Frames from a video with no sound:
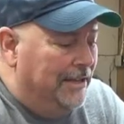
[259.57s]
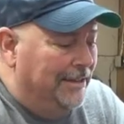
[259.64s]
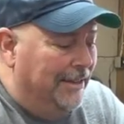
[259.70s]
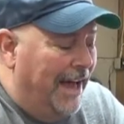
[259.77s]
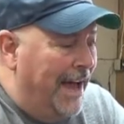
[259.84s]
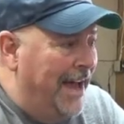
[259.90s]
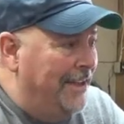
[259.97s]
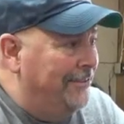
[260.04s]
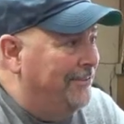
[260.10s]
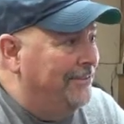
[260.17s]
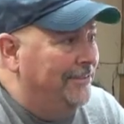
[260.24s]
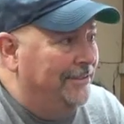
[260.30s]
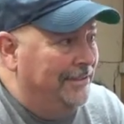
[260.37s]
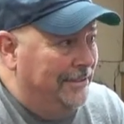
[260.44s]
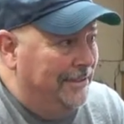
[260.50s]

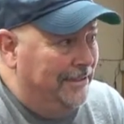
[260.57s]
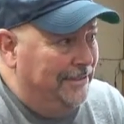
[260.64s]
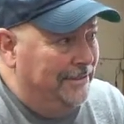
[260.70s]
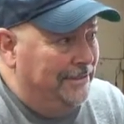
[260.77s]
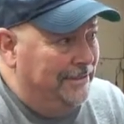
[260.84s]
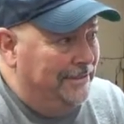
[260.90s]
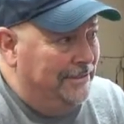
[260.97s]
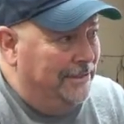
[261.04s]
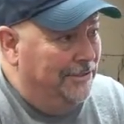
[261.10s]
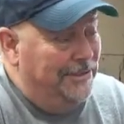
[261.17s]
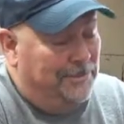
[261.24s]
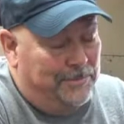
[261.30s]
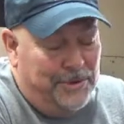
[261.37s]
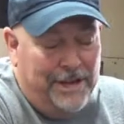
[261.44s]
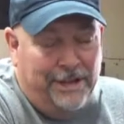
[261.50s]
Glass, on
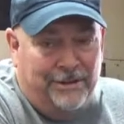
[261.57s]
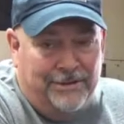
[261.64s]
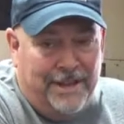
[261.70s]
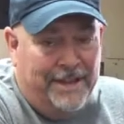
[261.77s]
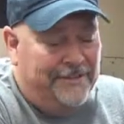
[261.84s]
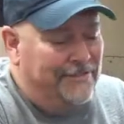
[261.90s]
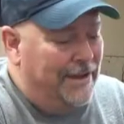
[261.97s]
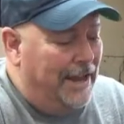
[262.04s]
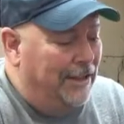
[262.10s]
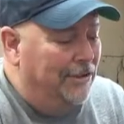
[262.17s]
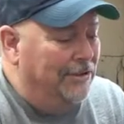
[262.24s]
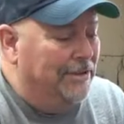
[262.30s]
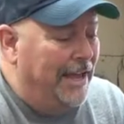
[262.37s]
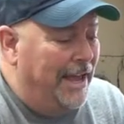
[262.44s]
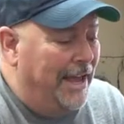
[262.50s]
the particular test that I
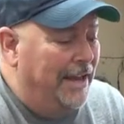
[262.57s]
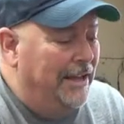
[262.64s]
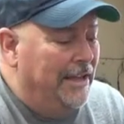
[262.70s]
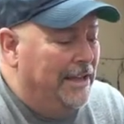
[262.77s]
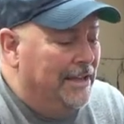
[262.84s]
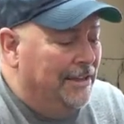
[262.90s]
looked at,